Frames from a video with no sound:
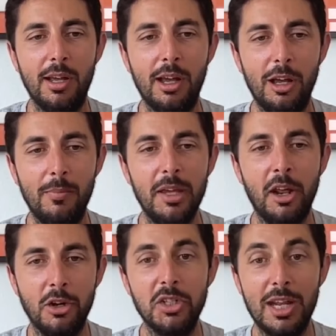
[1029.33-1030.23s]
um, and
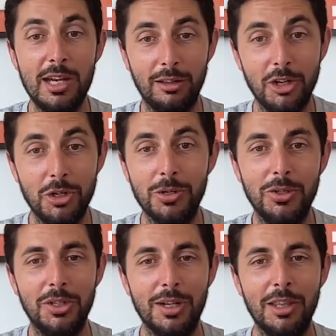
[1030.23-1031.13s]
understanding
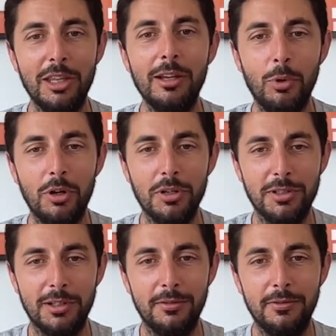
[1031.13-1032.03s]
ledgers and the
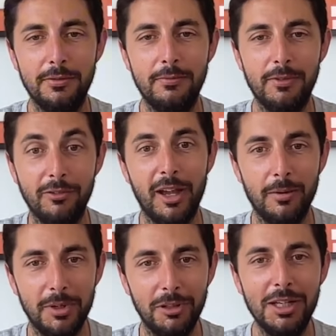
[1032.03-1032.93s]
importance of
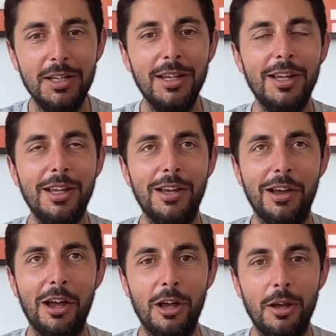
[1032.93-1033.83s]
verifiability
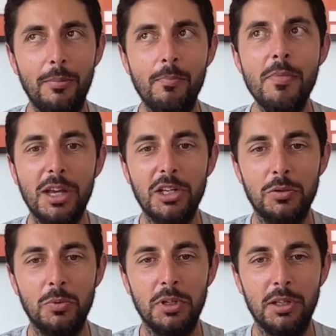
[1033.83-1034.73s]
um,
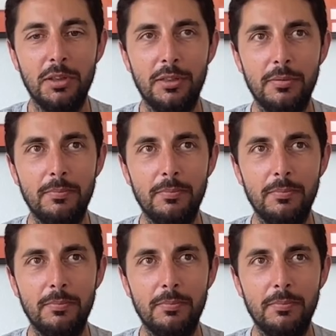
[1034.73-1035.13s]
mixed with